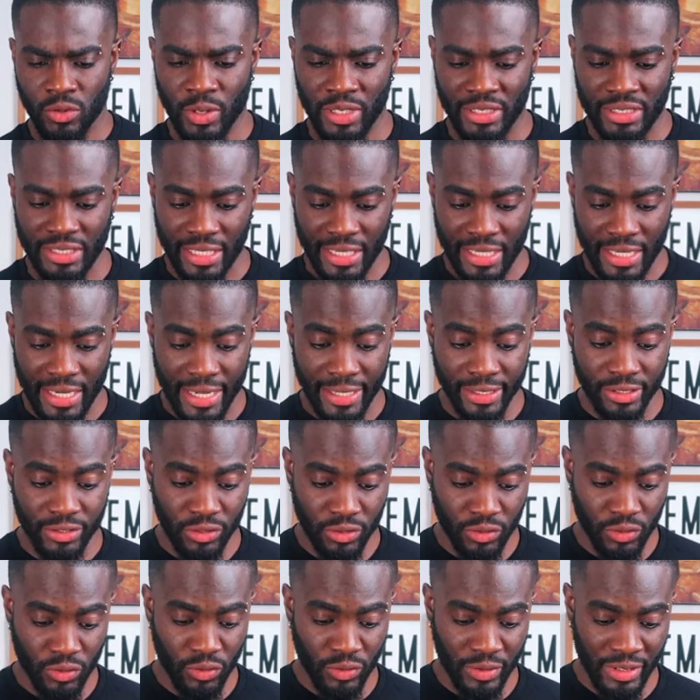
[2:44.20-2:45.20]
what I like to
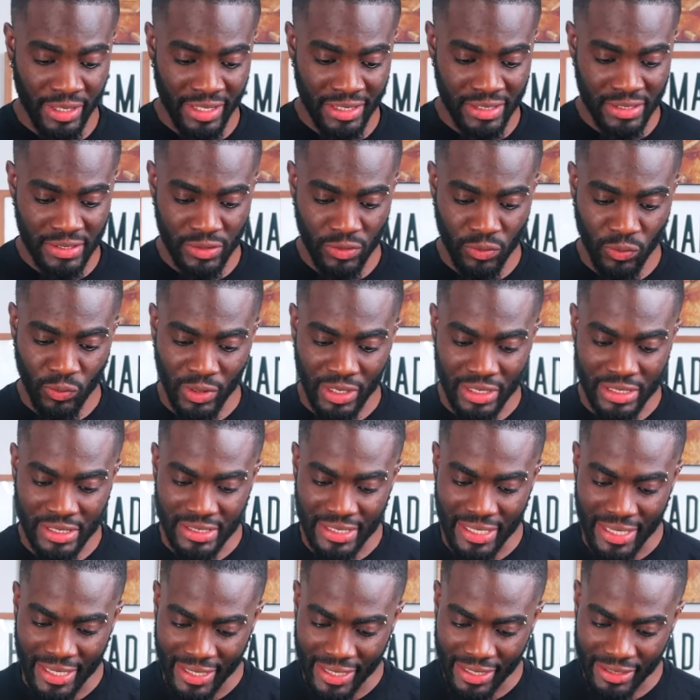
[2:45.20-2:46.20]
do is, once
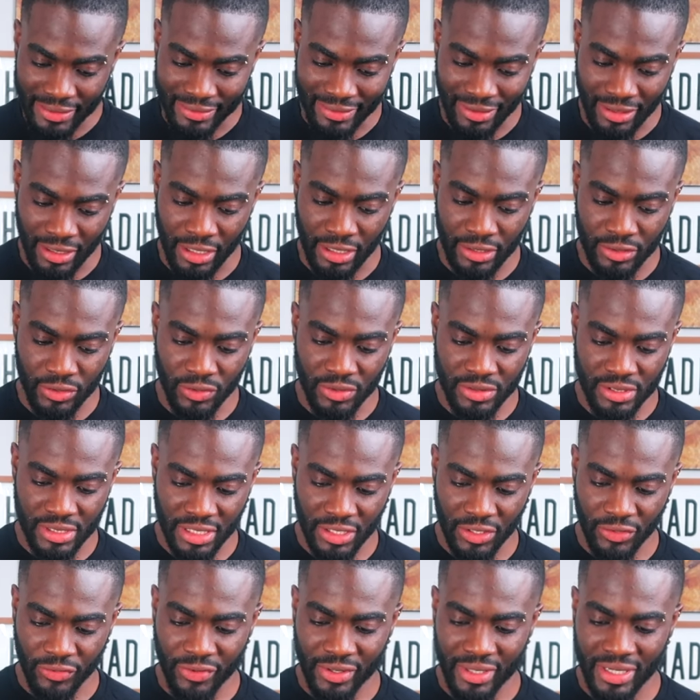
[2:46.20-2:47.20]
I get all those
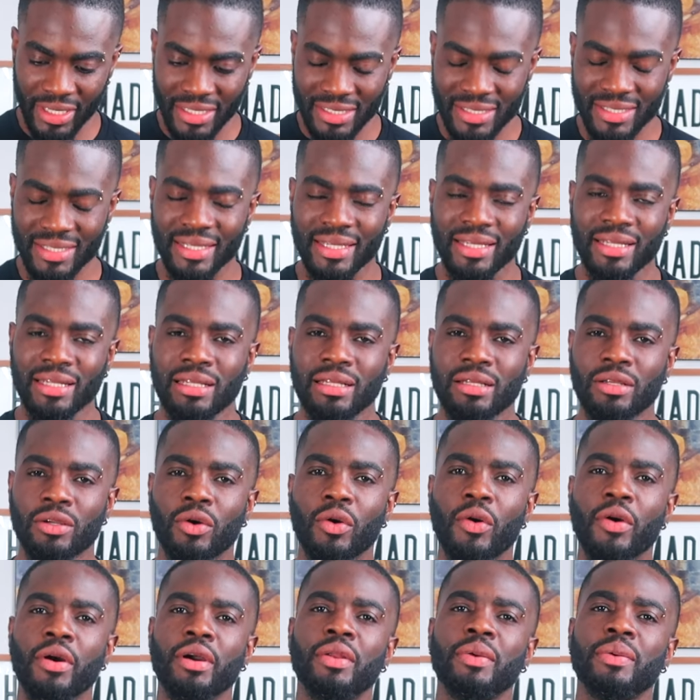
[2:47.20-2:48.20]
ingredients in,
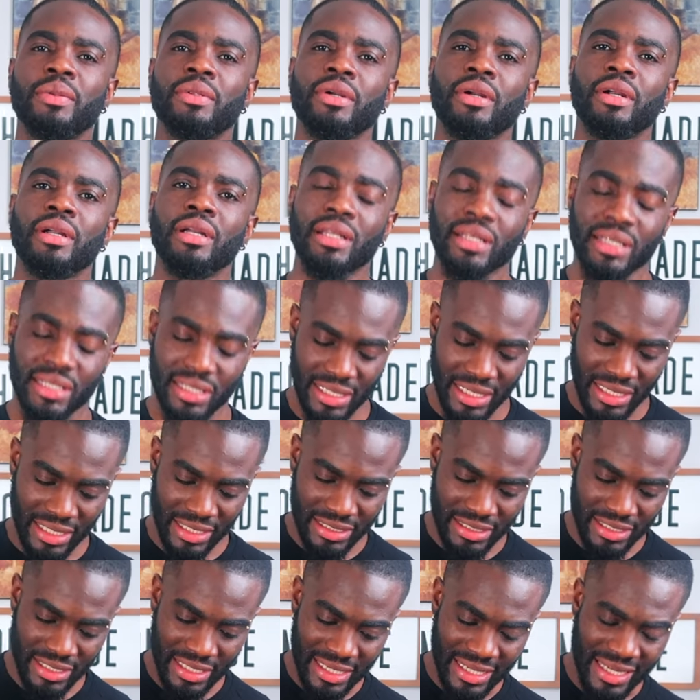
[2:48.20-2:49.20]
go in with your clean
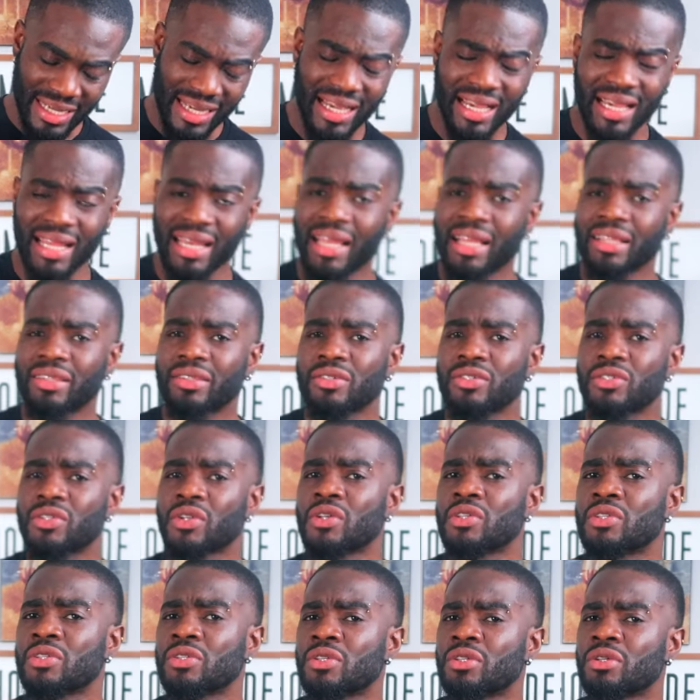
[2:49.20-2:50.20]
hands, I like to
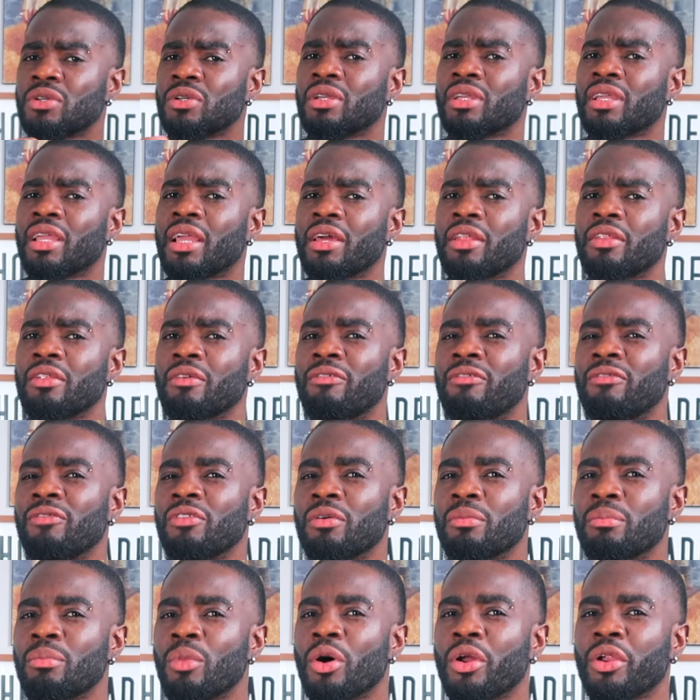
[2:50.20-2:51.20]
just get the,
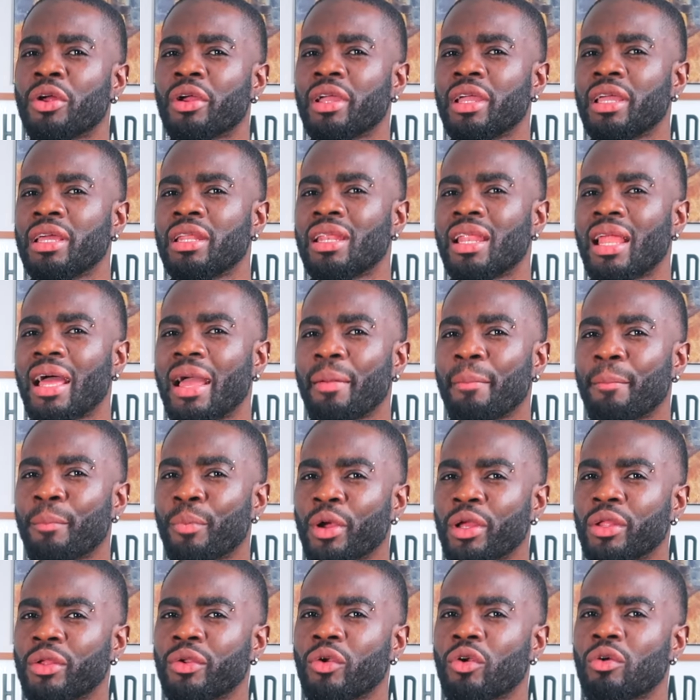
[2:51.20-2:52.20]
the butter in like
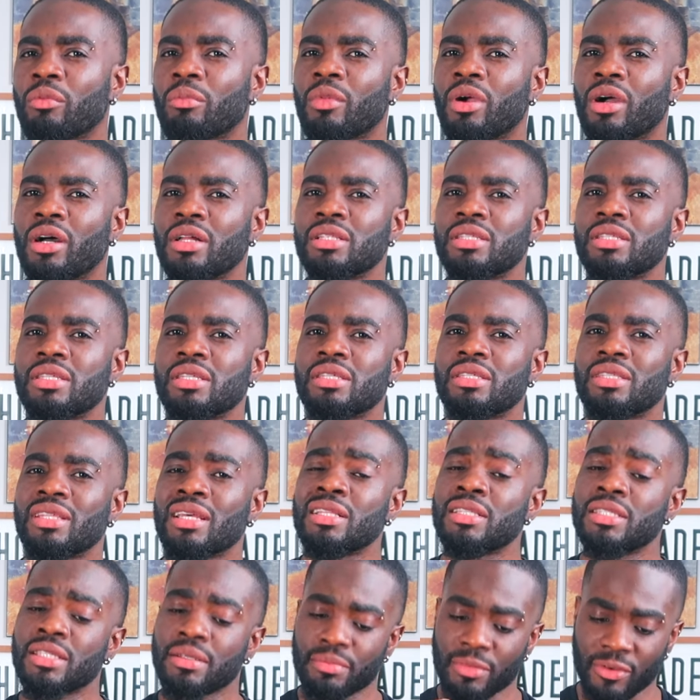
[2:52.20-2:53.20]
breadcrumb
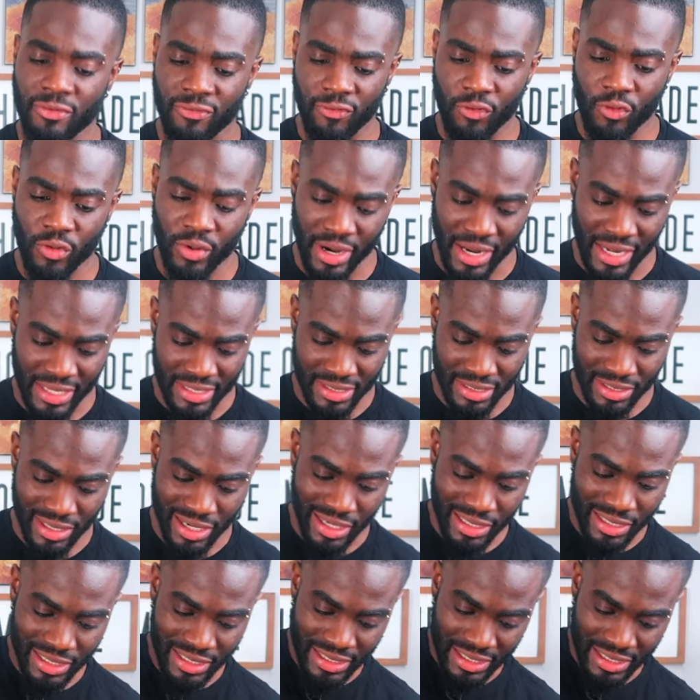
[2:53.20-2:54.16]
consistency before I start the